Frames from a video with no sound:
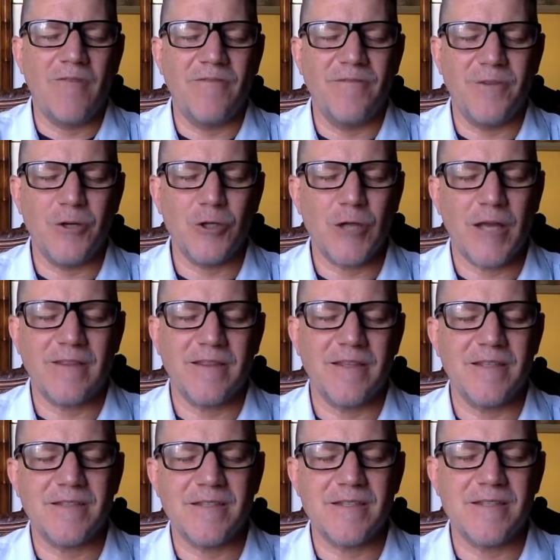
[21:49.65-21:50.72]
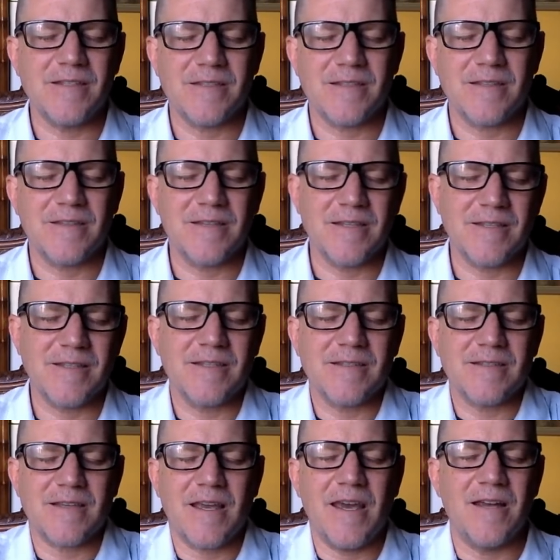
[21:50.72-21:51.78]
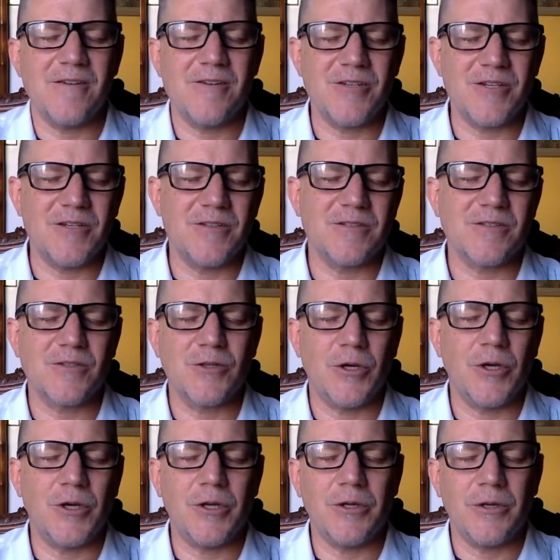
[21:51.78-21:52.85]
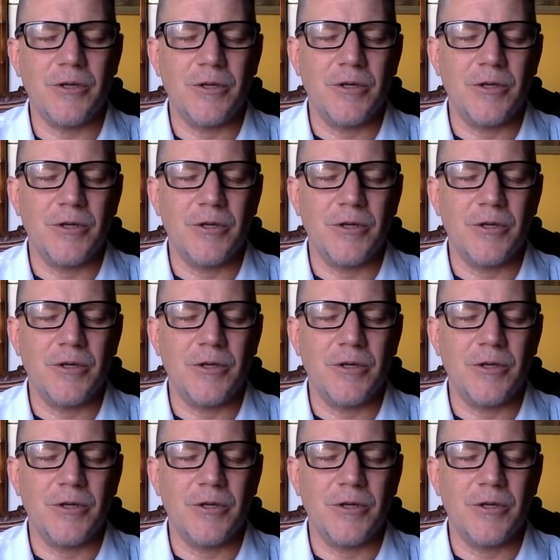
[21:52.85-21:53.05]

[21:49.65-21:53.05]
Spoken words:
feel like this is energy is good,